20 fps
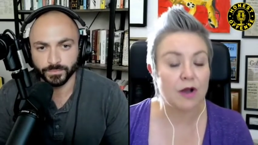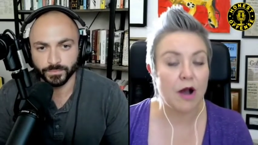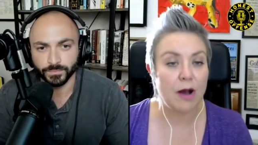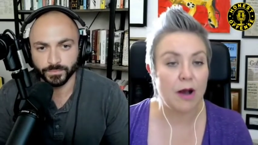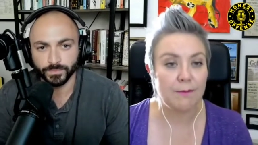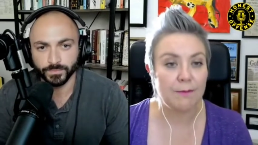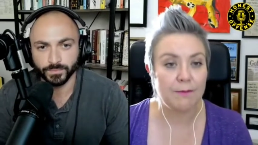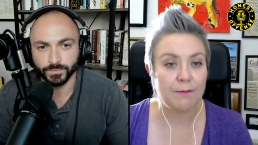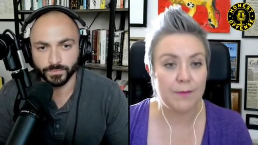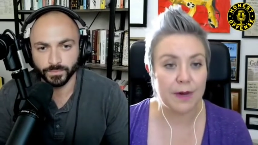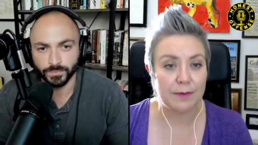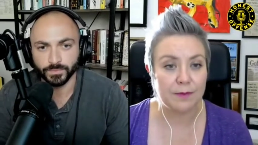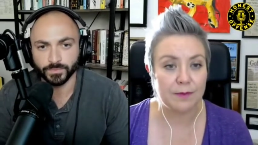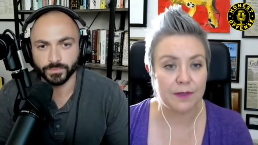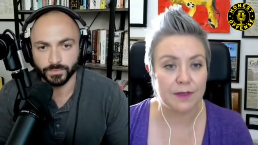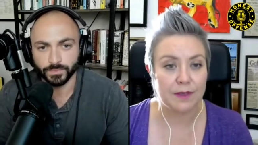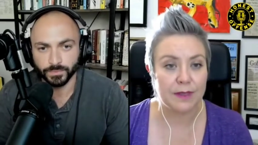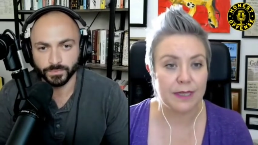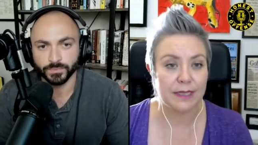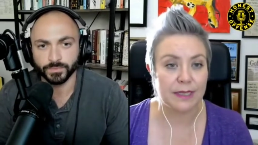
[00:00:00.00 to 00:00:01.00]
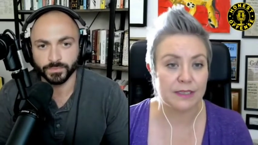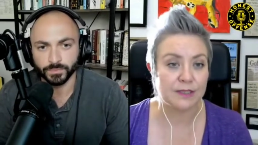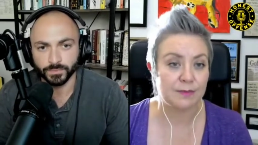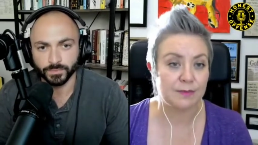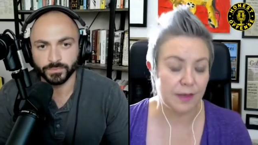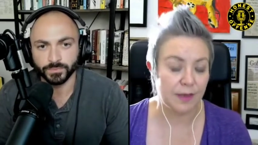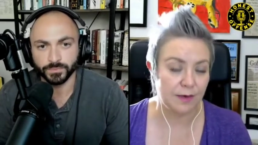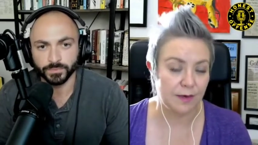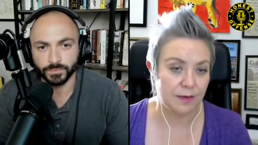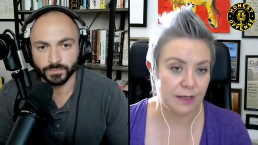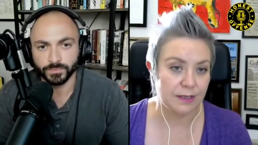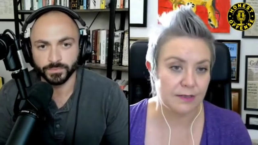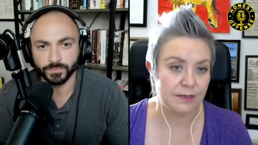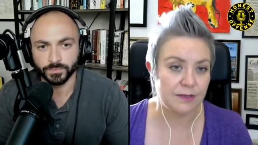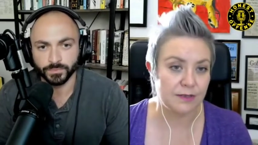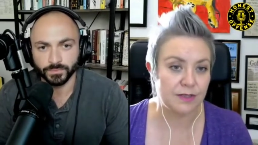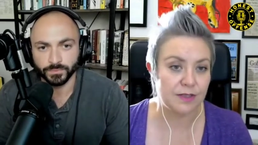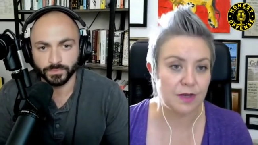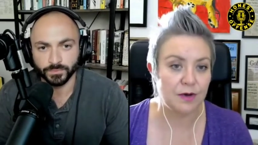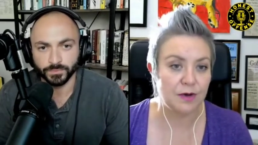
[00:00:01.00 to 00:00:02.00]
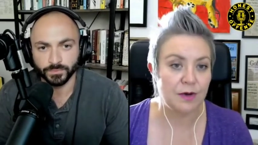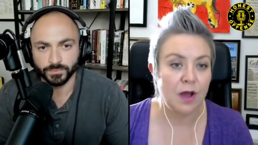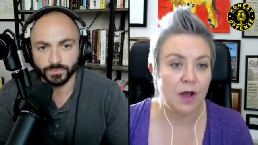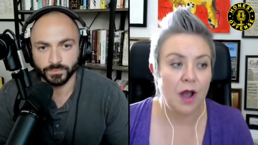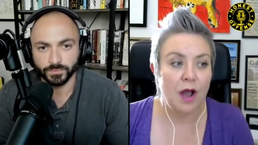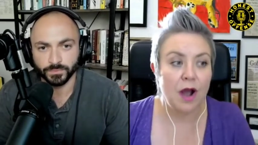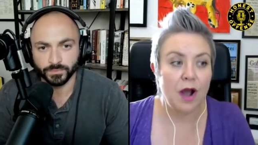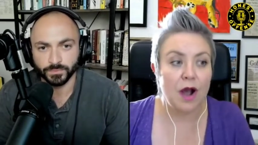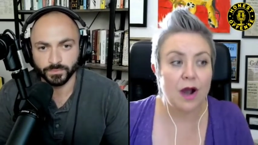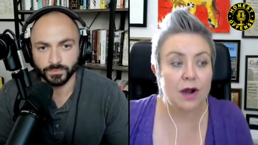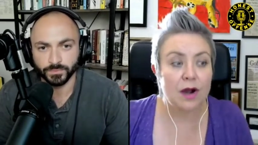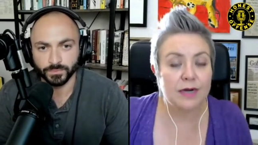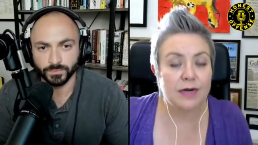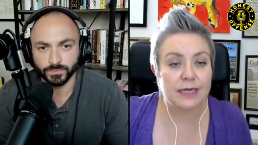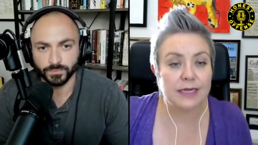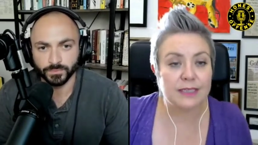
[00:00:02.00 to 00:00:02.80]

Speaker 1: com bubble exploded. So our